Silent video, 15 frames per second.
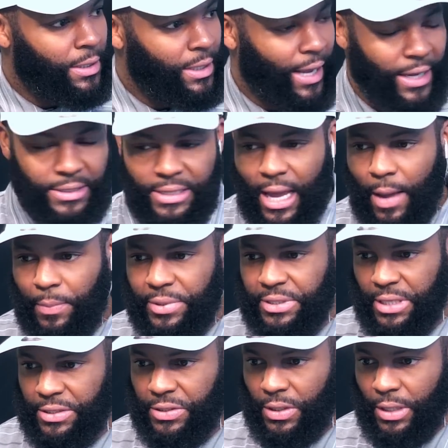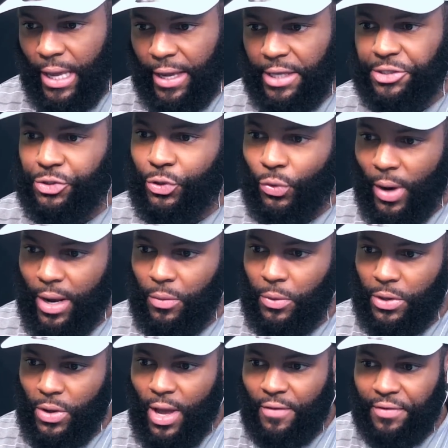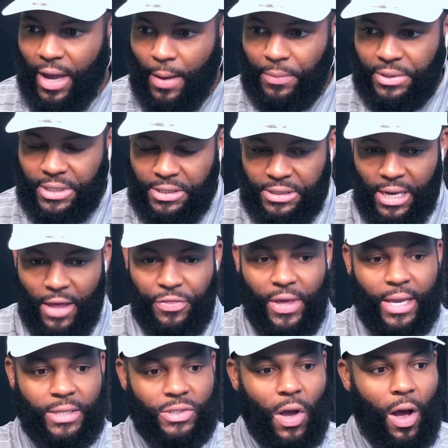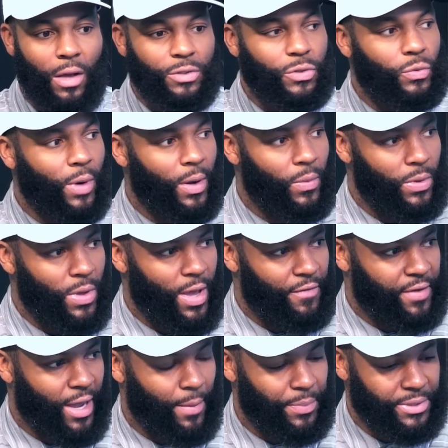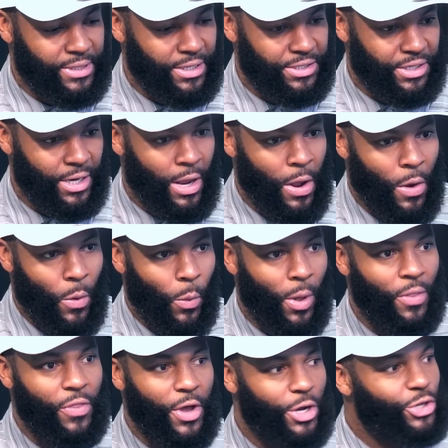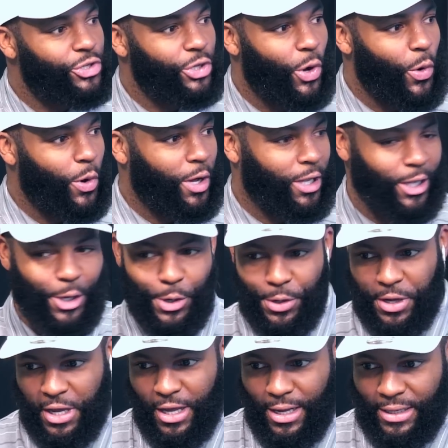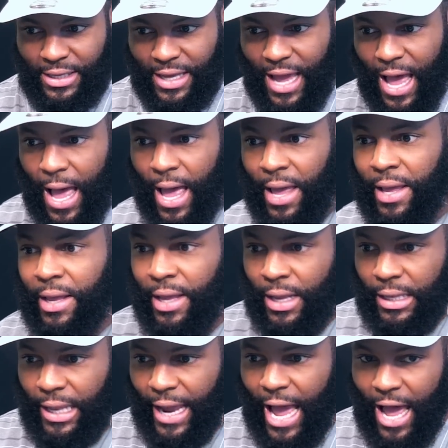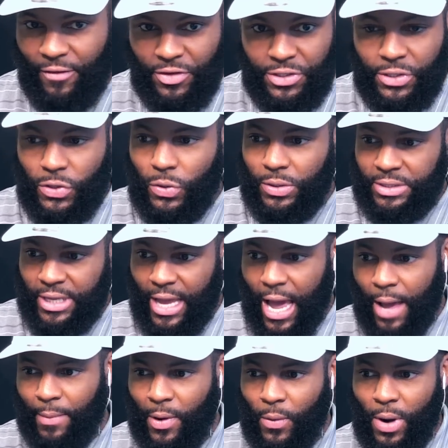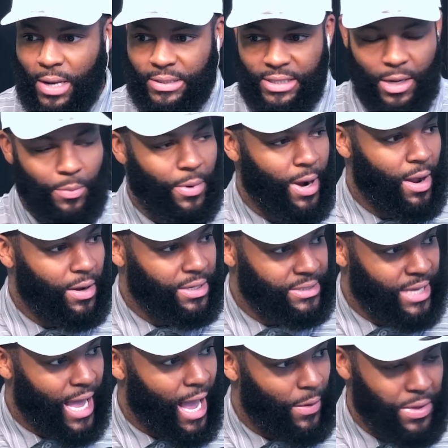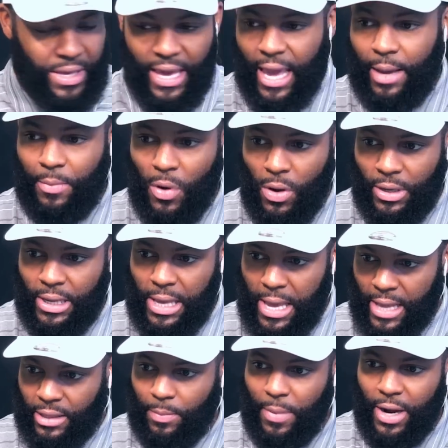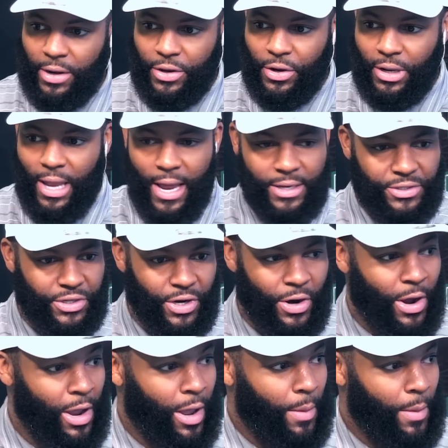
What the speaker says: Like, it's competition. Like, it's great when you have competition. I think it's also great when you have competition when there's no clear-cut guy. Mm-hmm. Like, obviously, you can say Amon-Ra St. Brown because of how he came on and he had the better year last year.